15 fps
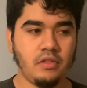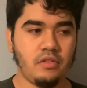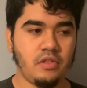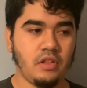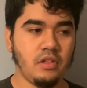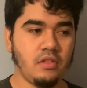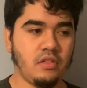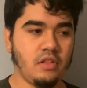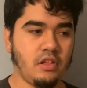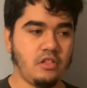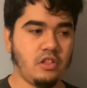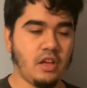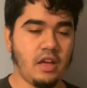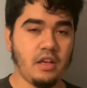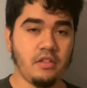things
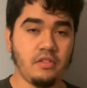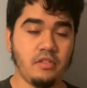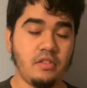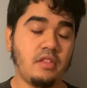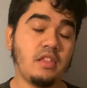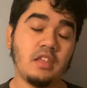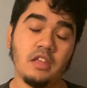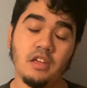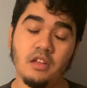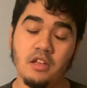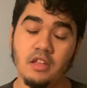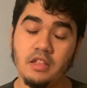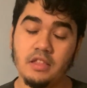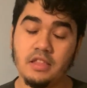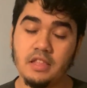such as
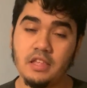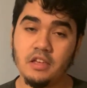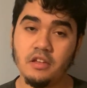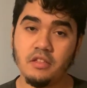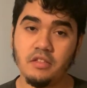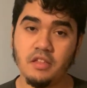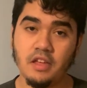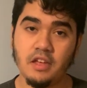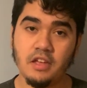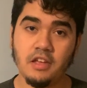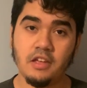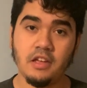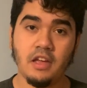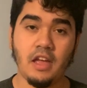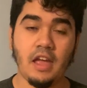
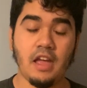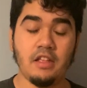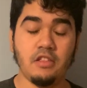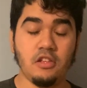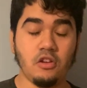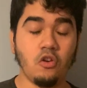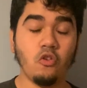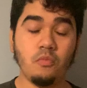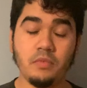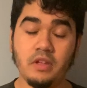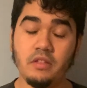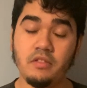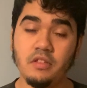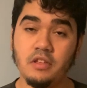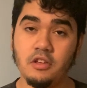TSA and the
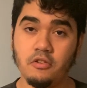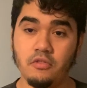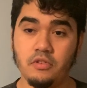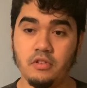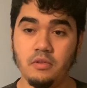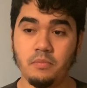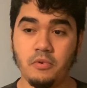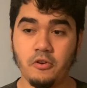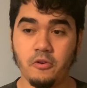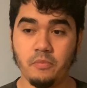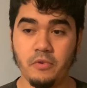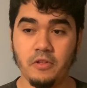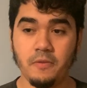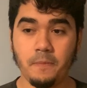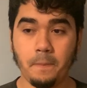Homeland Security
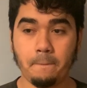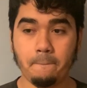Department,